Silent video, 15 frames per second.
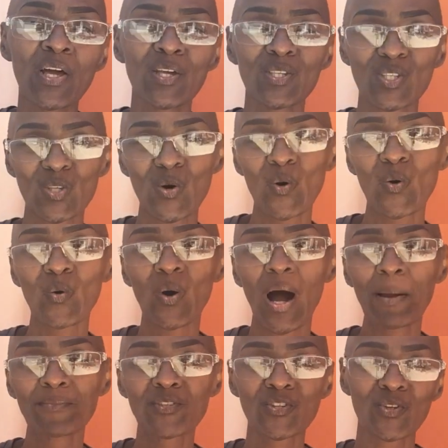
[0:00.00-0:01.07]
So
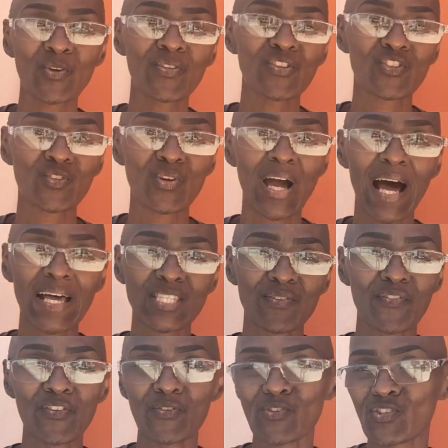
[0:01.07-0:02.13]
I'm sure that you guys
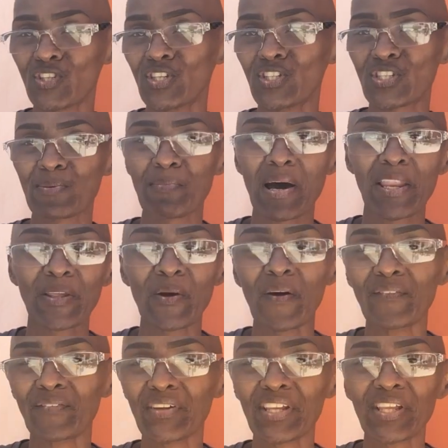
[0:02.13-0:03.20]
have either seen somebody
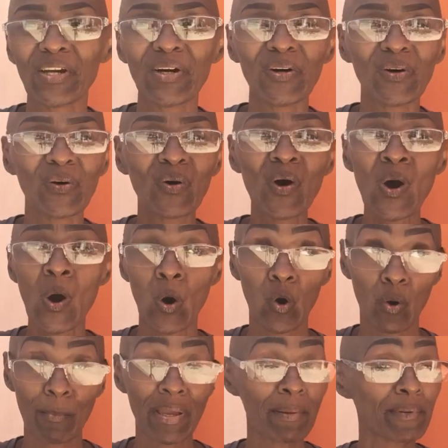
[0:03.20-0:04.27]
on video
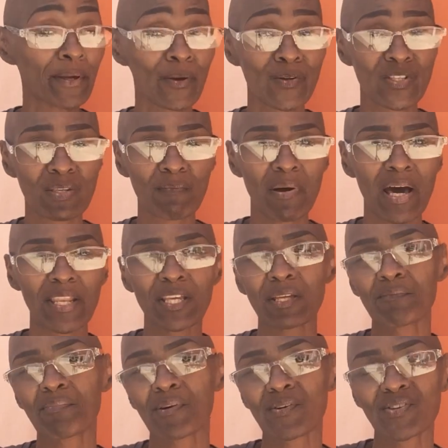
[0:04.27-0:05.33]
or maybe heard somebody
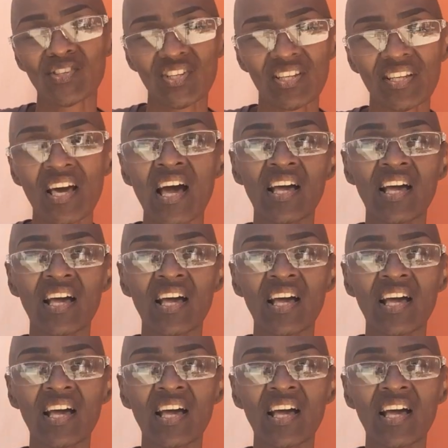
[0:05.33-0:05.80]
in person